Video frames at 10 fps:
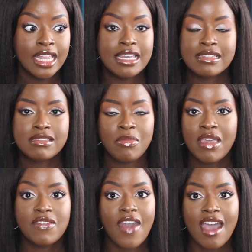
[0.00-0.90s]
there's
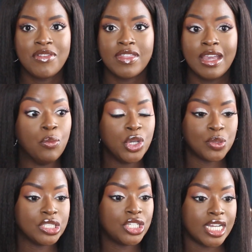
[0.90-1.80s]
something for everything. Which
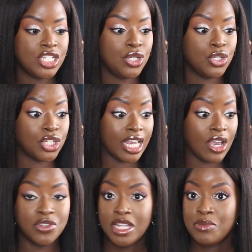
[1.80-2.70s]
one should I choose? Should I
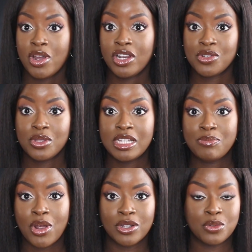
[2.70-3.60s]
go for this product or this
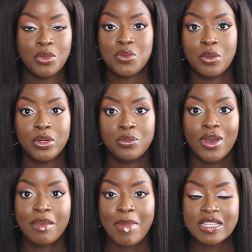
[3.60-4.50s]
product? Which one would
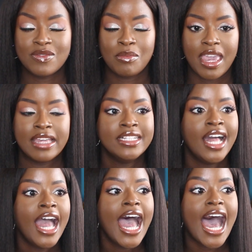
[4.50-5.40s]
work best for me?
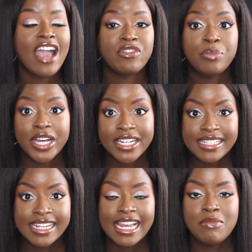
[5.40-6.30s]
I've
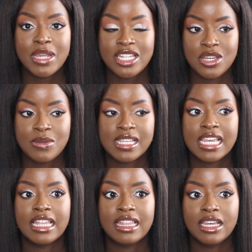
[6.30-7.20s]
personally been
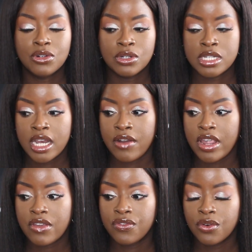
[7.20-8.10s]
using The
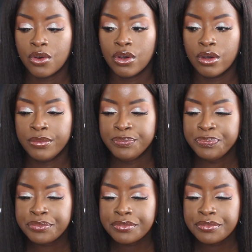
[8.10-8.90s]
Ordinary for